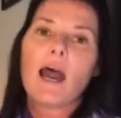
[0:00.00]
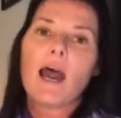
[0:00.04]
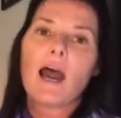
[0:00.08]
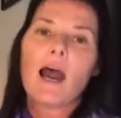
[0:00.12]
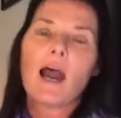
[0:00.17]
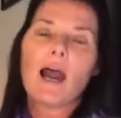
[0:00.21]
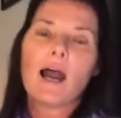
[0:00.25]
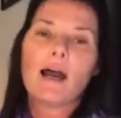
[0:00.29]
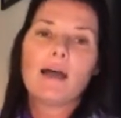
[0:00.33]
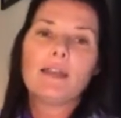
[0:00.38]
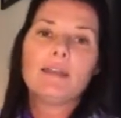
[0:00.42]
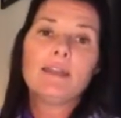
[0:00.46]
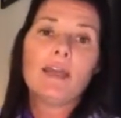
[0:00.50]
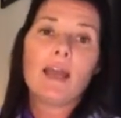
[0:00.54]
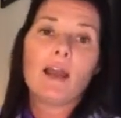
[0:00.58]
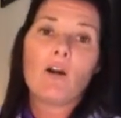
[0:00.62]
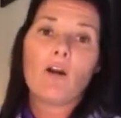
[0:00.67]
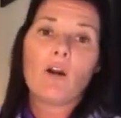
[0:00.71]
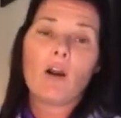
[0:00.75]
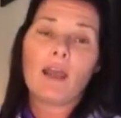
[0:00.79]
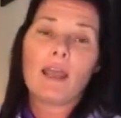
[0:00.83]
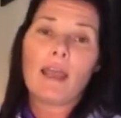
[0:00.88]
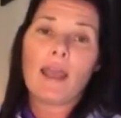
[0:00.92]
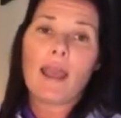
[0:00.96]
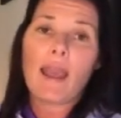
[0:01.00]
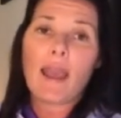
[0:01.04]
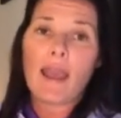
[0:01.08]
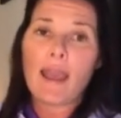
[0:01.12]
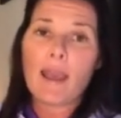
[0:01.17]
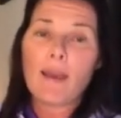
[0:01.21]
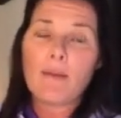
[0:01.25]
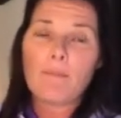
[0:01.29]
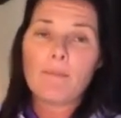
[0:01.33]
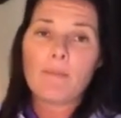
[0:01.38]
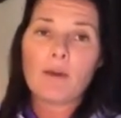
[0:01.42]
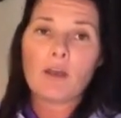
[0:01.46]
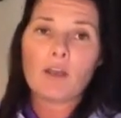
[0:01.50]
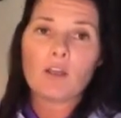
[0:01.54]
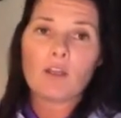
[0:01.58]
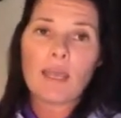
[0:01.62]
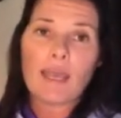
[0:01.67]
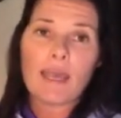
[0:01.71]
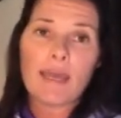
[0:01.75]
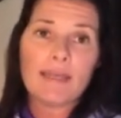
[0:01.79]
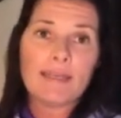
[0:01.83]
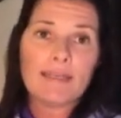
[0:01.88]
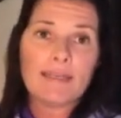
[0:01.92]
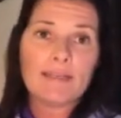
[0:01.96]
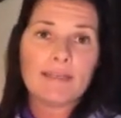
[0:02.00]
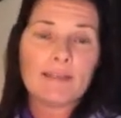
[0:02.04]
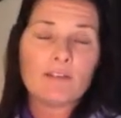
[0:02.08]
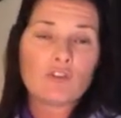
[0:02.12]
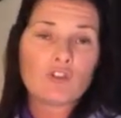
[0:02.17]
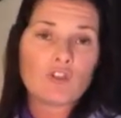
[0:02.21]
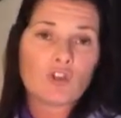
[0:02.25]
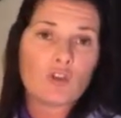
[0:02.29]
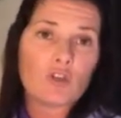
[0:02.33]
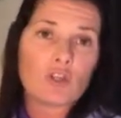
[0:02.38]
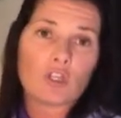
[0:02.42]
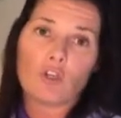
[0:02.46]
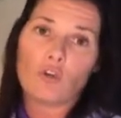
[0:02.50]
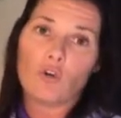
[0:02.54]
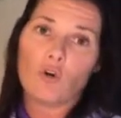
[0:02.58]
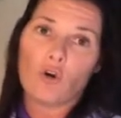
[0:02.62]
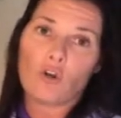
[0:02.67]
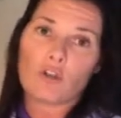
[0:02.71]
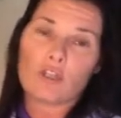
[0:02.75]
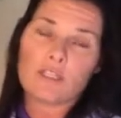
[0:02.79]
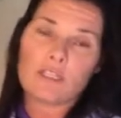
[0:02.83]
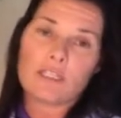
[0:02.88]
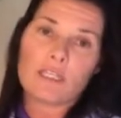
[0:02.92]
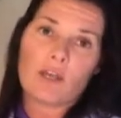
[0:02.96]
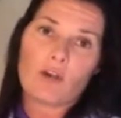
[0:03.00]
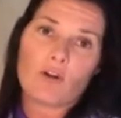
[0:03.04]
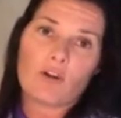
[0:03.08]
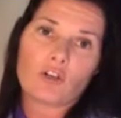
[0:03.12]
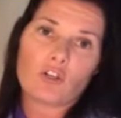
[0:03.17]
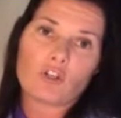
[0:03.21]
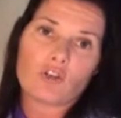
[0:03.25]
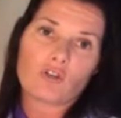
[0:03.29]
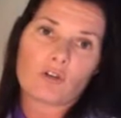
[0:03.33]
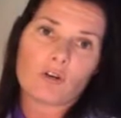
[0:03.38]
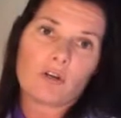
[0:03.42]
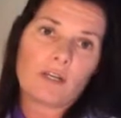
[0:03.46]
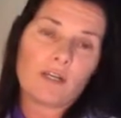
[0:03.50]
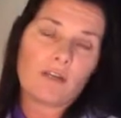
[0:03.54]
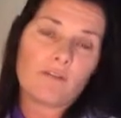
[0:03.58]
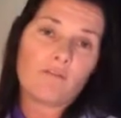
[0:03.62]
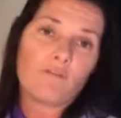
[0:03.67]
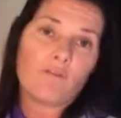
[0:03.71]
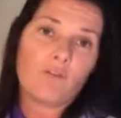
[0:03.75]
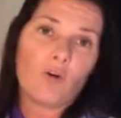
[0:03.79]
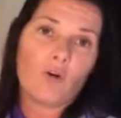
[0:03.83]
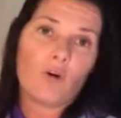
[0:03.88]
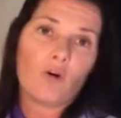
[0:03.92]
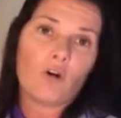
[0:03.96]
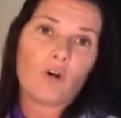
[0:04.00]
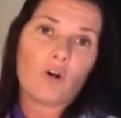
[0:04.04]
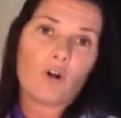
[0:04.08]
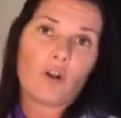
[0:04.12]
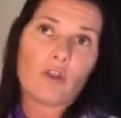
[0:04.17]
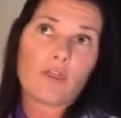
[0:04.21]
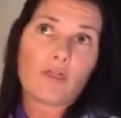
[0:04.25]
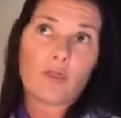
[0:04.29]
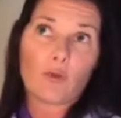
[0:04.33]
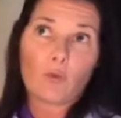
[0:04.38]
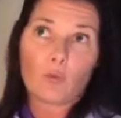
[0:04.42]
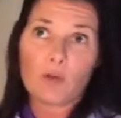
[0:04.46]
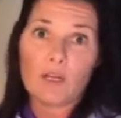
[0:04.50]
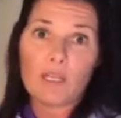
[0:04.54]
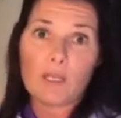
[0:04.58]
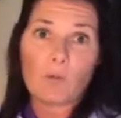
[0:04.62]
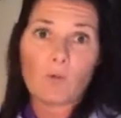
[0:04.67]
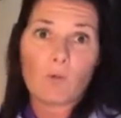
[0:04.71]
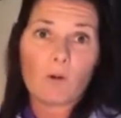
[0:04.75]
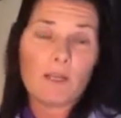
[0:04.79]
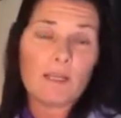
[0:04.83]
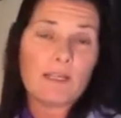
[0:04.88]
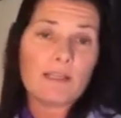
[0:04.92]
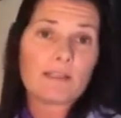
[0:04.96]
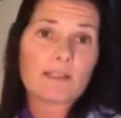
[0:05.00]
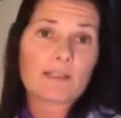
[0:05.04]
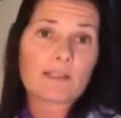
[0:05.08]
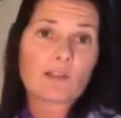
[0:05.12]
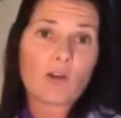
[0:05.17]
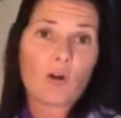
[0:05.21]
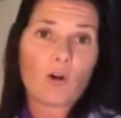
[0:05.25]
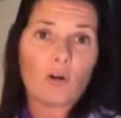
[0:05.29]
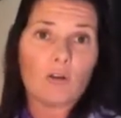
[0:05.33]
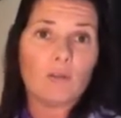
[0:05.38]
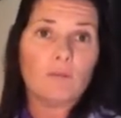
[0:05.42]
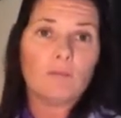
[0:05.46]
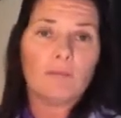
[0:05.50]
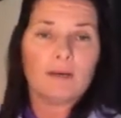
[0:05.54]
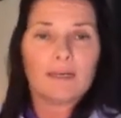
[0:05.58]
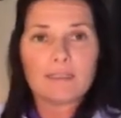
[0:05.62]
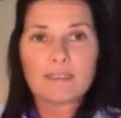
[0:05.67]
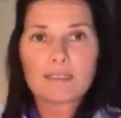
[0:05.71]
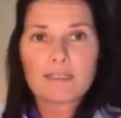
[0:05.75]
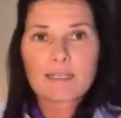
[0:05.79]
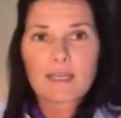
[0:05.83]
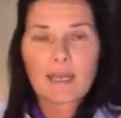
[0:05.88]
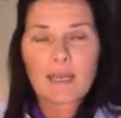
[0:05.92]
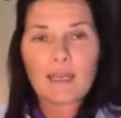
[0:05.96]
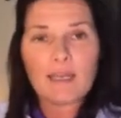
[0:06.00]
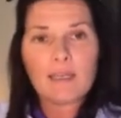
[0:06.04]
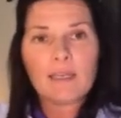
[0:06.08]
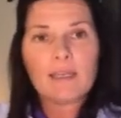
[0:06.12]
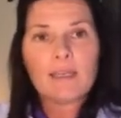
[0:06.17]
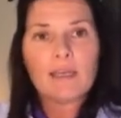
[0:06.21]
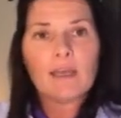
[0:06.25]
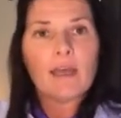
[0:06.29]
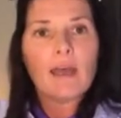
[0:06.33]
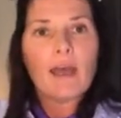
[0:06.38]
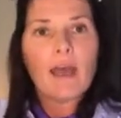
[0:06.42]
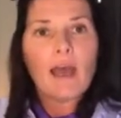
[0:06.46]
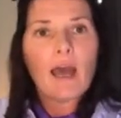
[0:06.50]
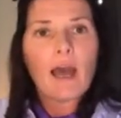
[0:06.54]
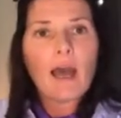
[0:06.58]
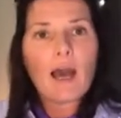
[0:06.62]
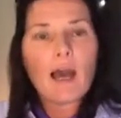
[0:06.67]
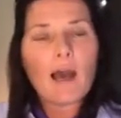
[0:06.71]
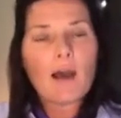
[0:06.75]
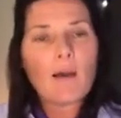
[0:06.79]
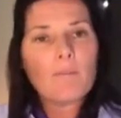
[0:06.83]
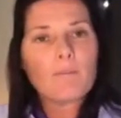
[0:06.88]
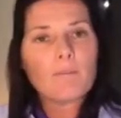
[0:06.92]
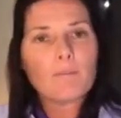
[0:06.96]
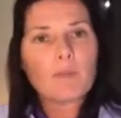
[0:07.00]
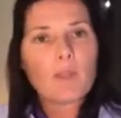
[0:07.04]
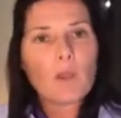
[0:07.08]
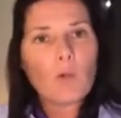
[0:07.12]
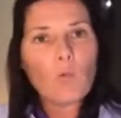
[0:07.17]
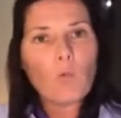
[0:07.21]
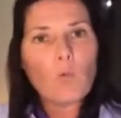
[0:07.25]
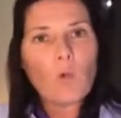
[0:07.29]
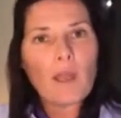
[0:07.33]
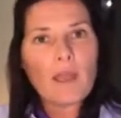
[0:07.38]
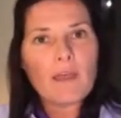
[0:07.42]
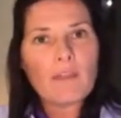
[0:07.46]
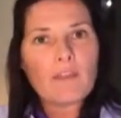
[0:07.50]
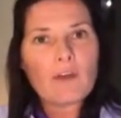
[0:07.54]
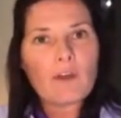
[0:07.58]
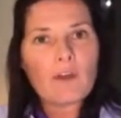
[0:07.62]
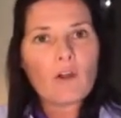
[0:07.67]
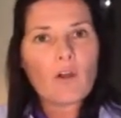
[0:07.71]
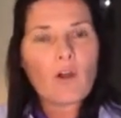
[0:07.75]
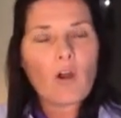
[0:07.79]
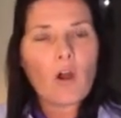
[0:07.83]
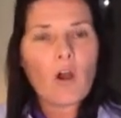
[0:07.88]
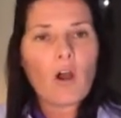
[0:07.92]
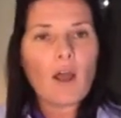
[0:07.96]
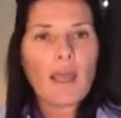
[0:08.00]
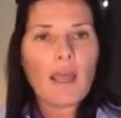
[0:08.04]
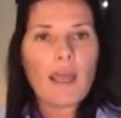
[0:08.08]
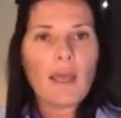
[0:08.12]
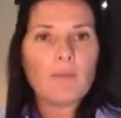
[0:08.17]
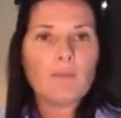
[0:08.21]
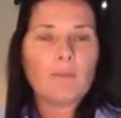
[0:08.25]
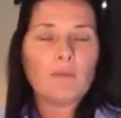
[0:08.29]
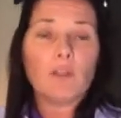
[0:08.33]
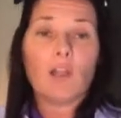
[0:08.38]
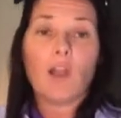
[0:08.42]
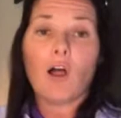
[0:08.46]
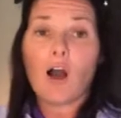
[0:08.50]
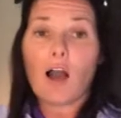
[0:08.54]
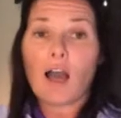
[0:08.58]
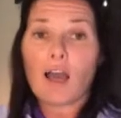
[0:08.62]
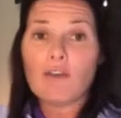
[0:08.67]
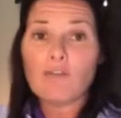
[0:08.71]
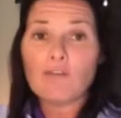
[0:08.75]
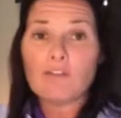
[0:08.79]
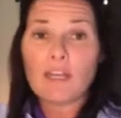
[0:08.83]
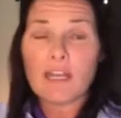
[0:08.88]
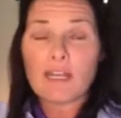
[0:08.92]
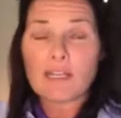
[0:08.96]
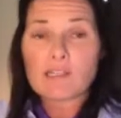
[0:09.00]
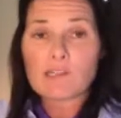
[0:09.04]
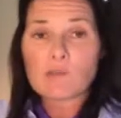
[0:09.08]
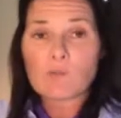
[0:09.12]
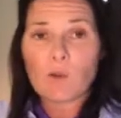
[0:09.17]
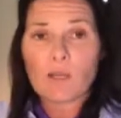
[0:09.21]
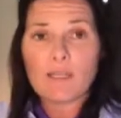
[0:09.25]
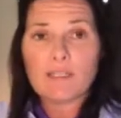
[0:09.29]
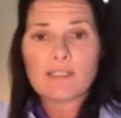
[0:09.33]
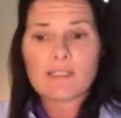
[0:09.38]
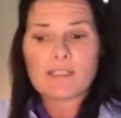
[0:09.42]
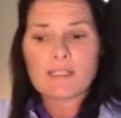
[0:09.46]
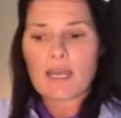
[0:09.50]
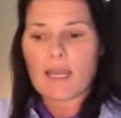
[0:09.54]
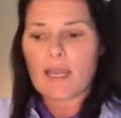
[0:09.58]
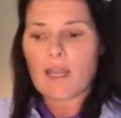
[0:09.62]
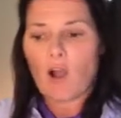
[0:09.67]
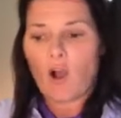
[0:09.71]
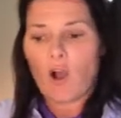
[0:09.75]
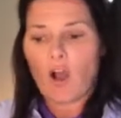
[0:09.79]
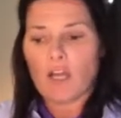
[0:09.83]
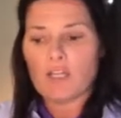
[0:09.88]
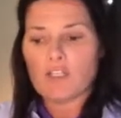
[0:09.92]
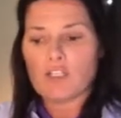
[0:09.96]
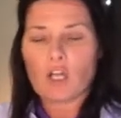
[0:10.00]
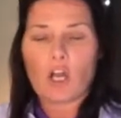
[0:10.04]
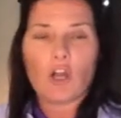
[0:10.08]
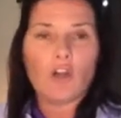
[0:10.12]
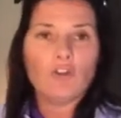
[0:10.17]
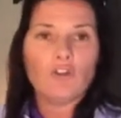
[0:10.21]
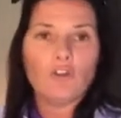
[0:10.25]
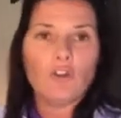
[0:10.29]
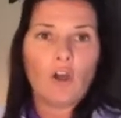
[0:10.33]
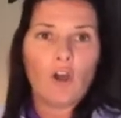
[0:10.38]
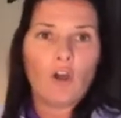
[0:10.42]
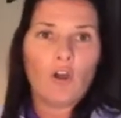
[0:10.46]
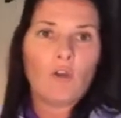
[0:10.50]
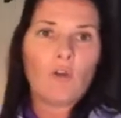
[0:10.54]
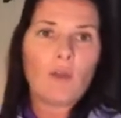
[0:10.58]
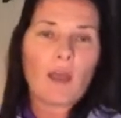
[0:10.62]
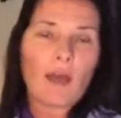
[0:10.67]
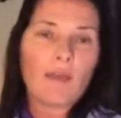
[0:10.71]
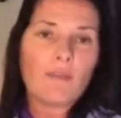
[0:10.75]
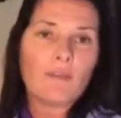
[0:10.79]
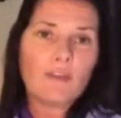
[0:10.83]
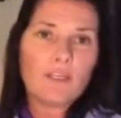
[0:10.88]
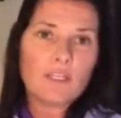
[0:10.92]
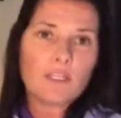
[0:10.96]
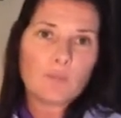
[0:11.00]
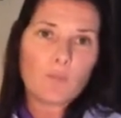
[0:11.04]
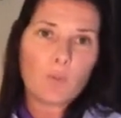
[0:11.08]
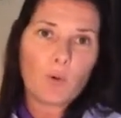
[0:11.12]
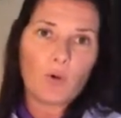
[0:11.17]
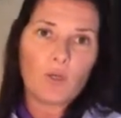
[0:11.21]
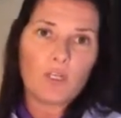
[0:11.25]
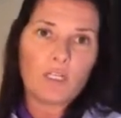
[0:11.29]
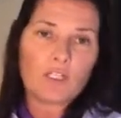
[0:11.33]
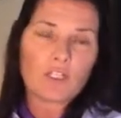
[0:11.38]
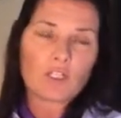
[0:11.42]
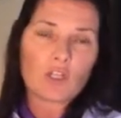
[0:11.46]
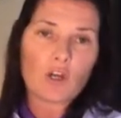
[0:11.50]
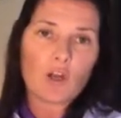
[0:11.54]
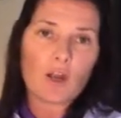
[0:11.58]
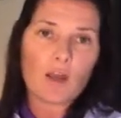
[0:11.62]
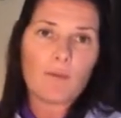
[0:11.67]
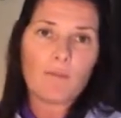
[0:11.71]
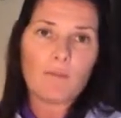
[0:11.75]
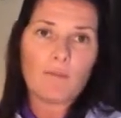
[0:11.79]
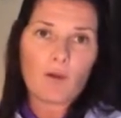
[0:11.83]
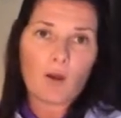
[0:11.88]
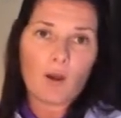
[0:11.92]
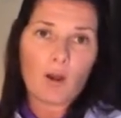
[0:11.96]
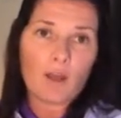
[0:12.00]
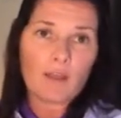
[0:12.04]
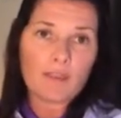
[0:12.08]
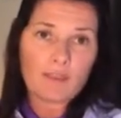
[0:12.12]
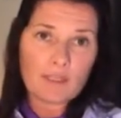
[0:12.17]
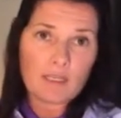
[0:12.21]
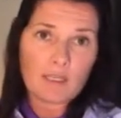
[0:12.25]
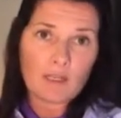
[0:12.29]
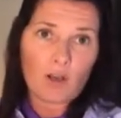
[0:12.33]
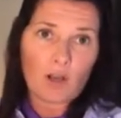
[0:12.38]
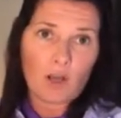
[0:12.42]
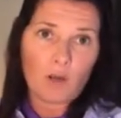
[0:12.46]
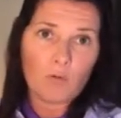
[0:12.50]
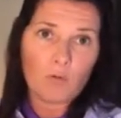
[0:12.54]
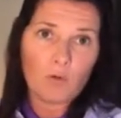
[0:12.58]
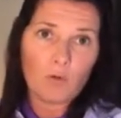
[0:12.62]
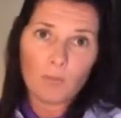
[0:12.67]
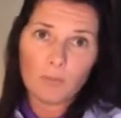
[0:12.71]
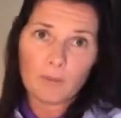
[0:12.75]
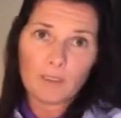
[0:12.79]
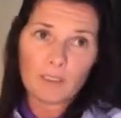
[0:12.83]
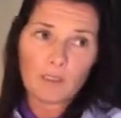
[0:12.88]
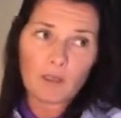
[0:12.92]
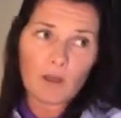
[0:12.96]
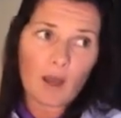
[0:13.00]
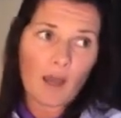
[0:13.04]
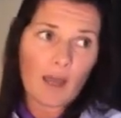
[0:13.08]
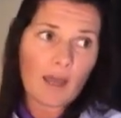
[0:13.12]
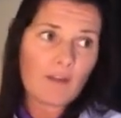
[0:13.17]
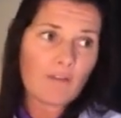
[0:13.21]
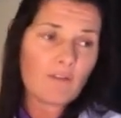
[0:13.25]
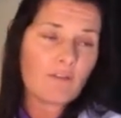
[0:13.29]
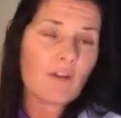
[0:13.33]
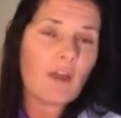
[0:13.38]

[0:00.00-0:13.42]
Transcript: Uh, now, I am heading to the Northern Territory for three weeks on Monday. Um, whether I am live next Wednesday, I don't know. At this point in time, I think I will be live.